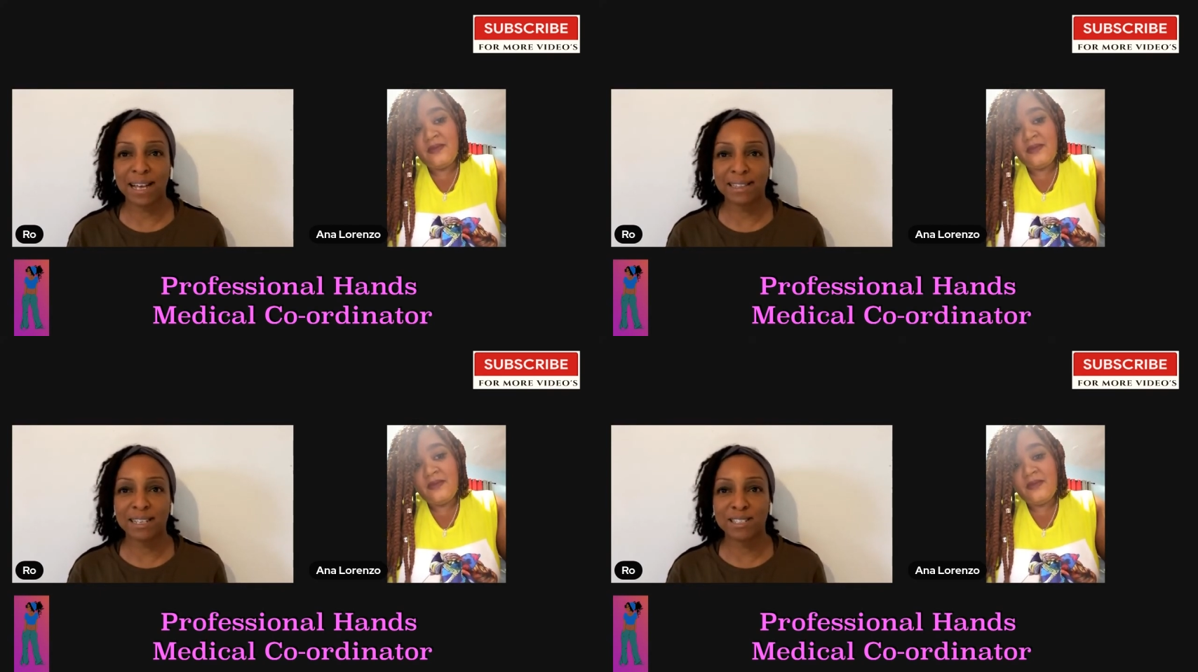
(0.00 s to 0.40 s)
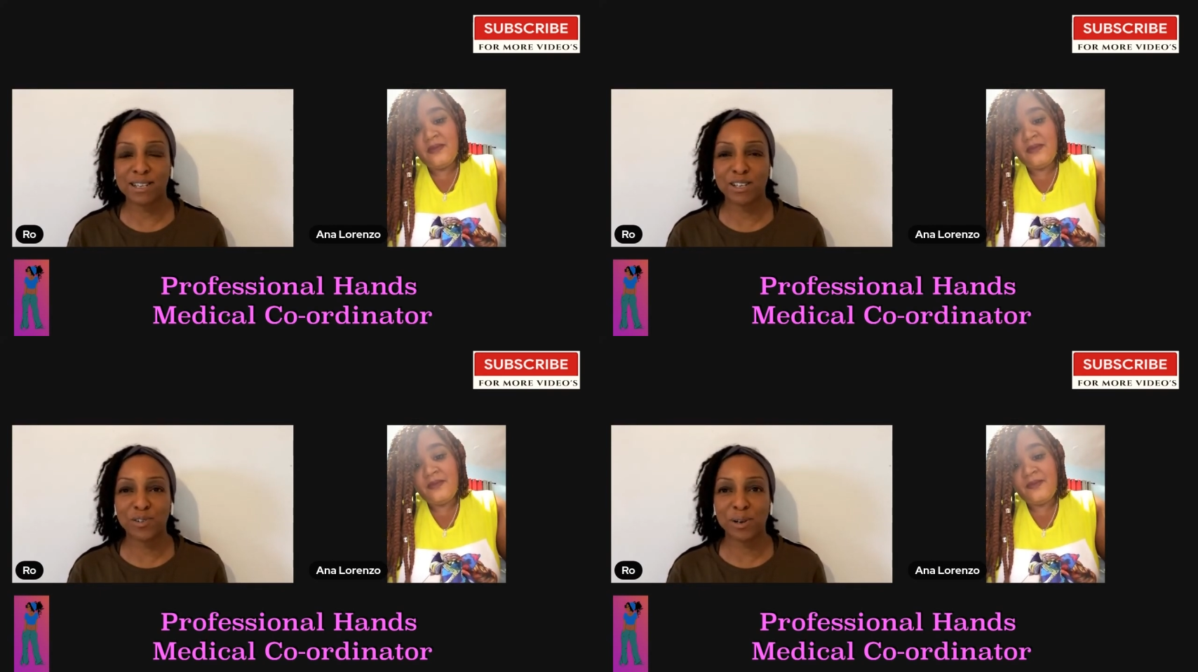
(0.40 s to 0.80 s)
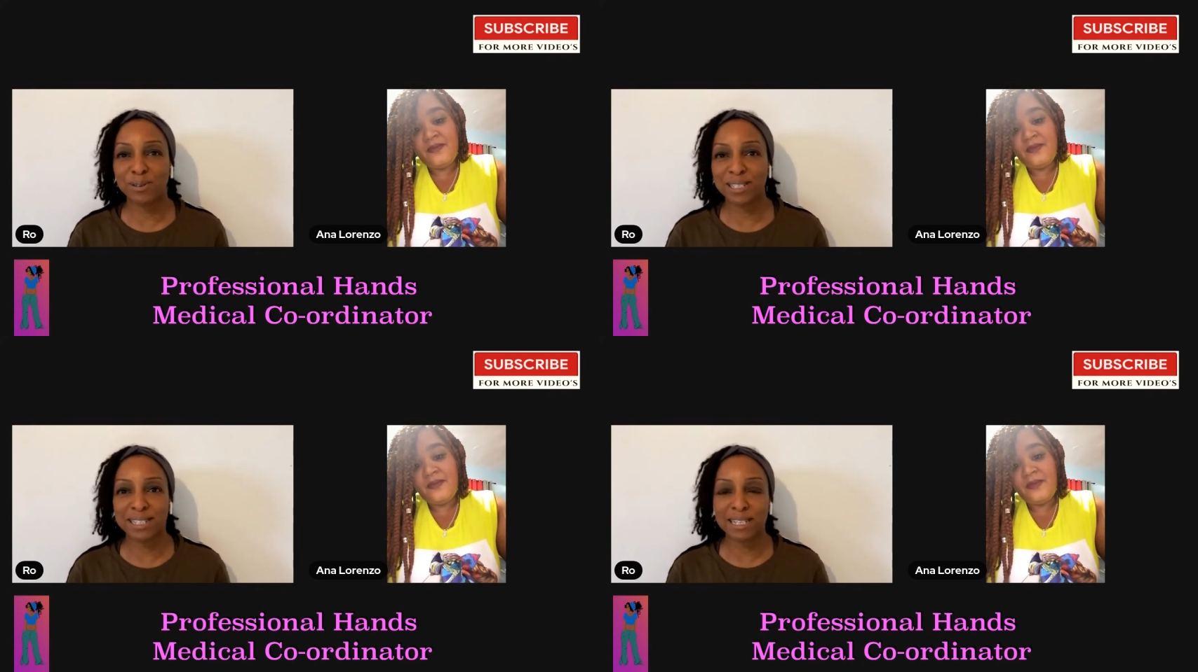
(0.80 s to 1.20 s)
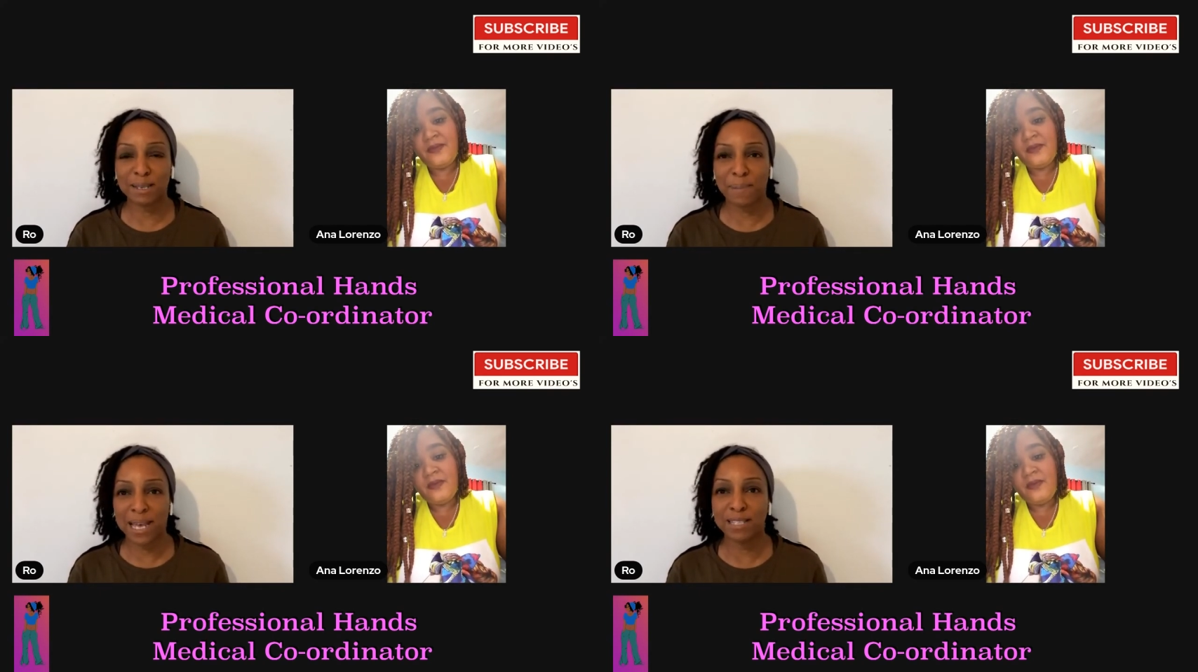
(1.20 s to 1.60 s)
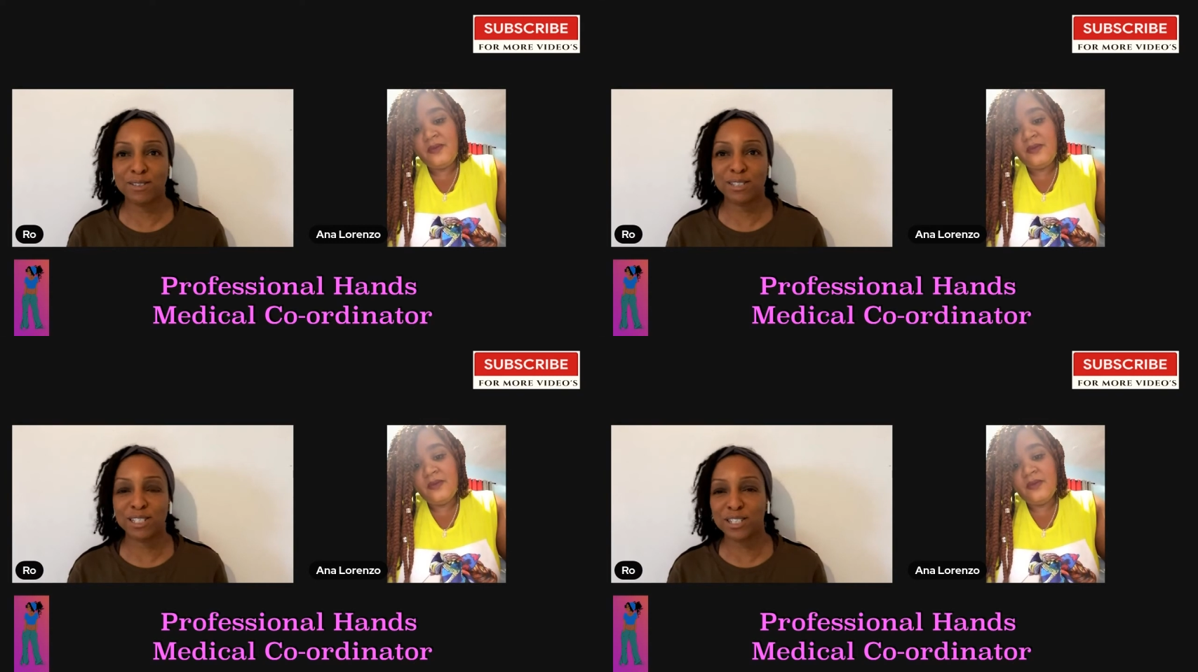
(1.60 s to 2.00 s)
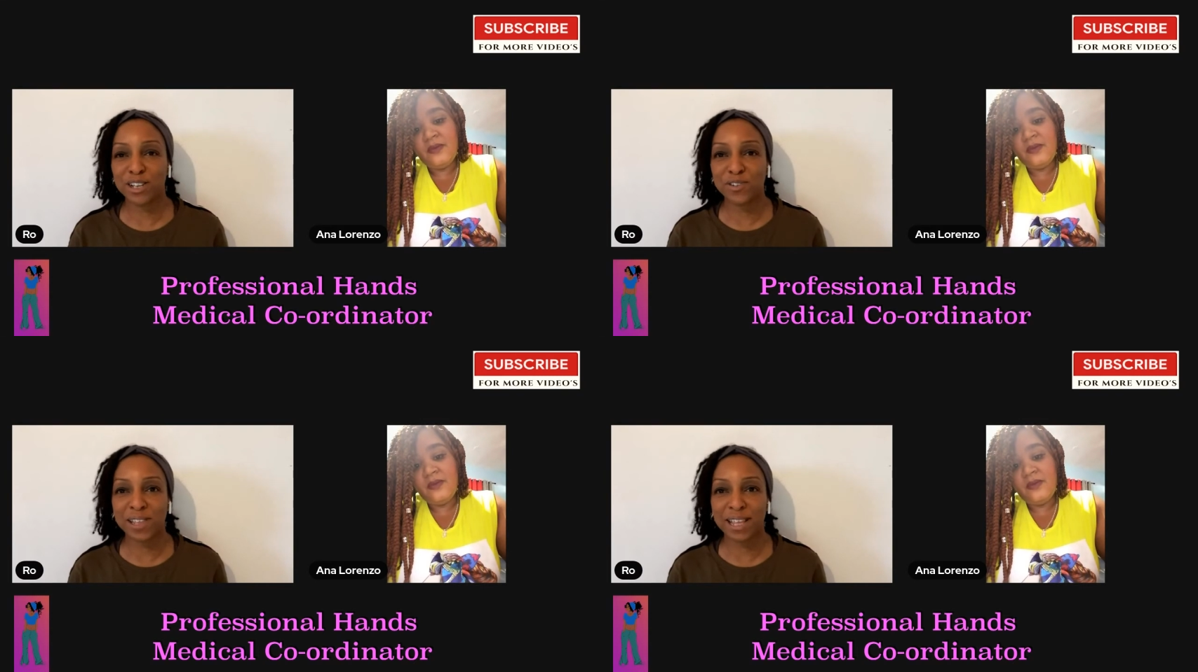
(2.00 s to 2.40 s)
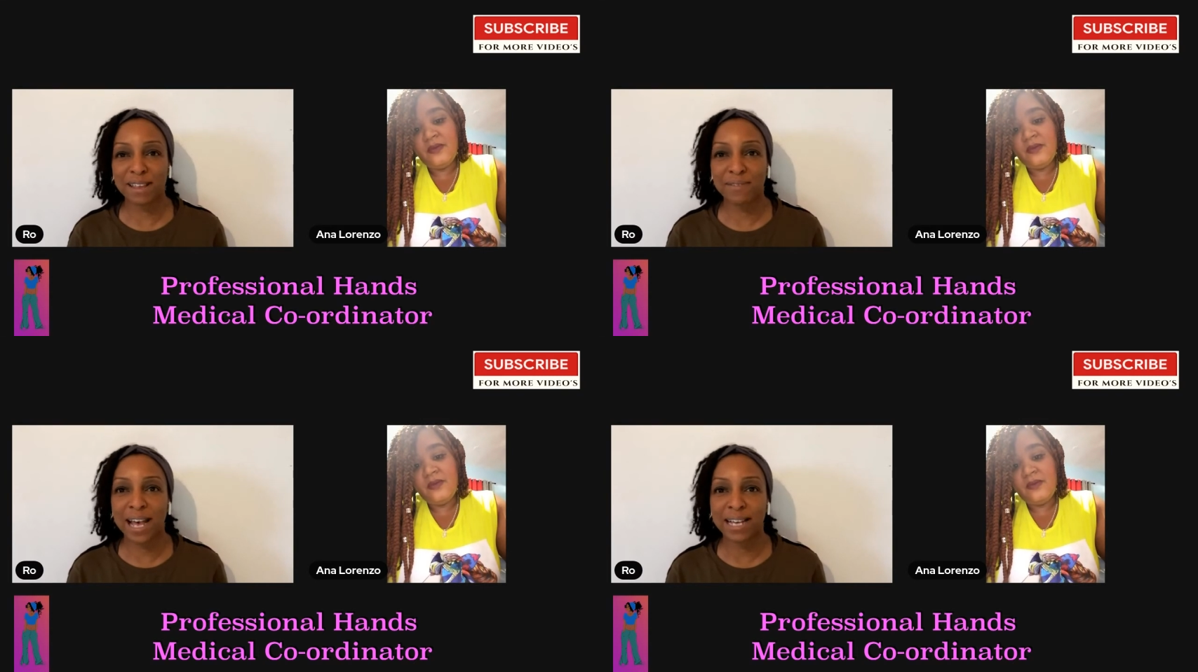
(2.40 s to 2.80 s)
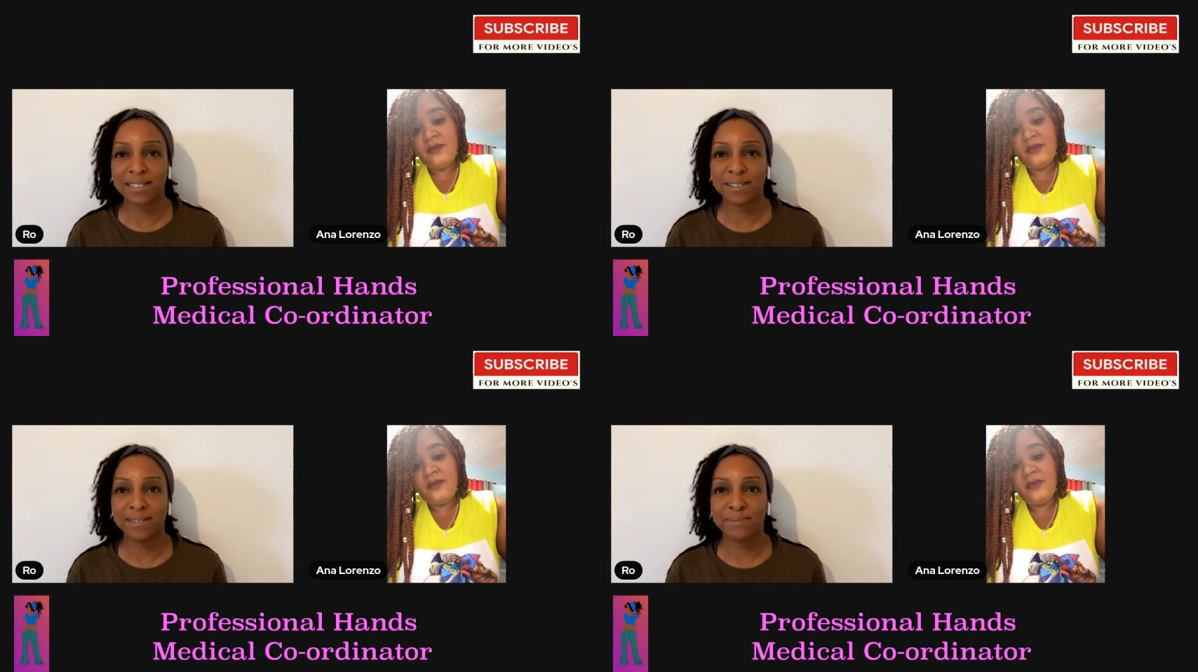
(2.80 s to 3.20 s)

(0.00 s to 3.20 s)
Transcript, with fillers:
Speaker 1: had their surgery, or does that depend on the surgery that they've had?